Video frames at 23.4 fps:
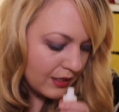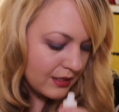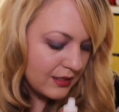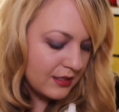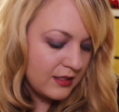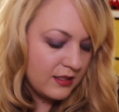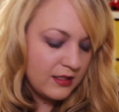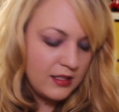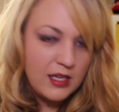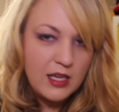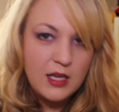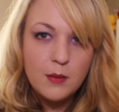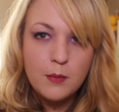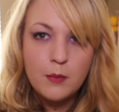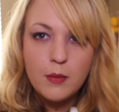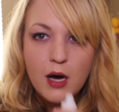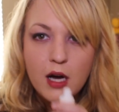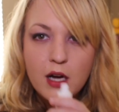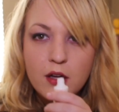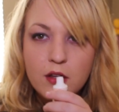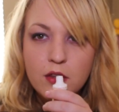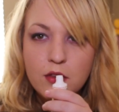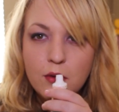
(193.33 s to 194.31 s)
Sea
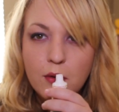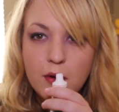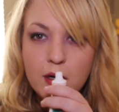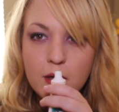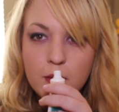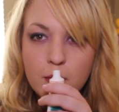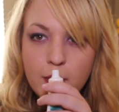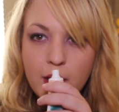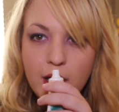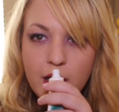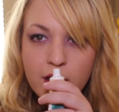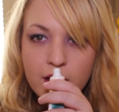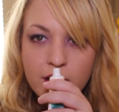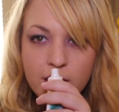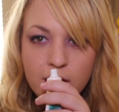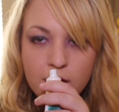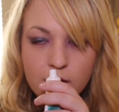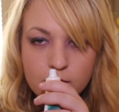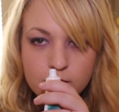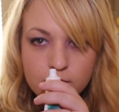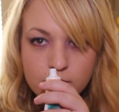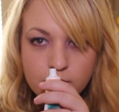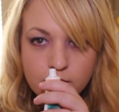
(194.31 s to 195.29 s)
buckthorn
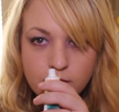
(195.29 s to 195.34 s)
berry?